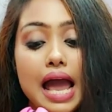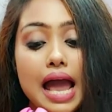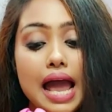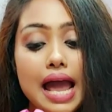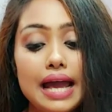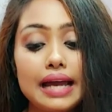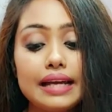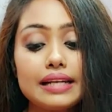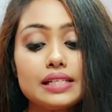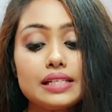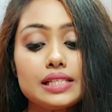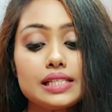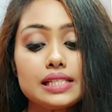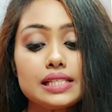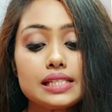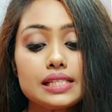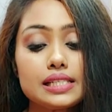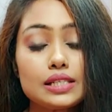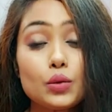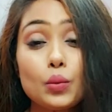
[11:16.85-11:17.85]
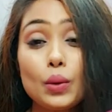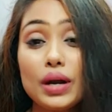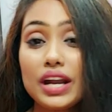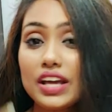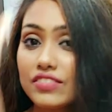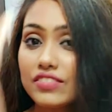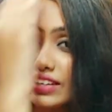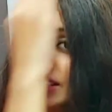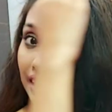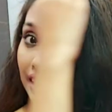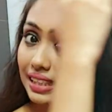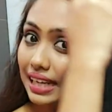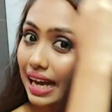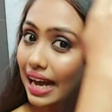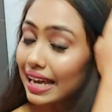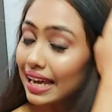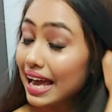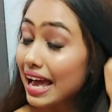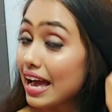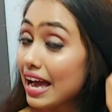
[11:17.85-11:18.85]
and whatever cut
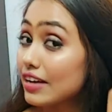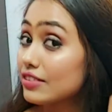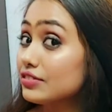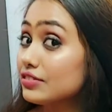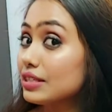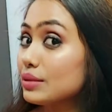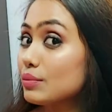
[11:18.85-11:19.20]
I have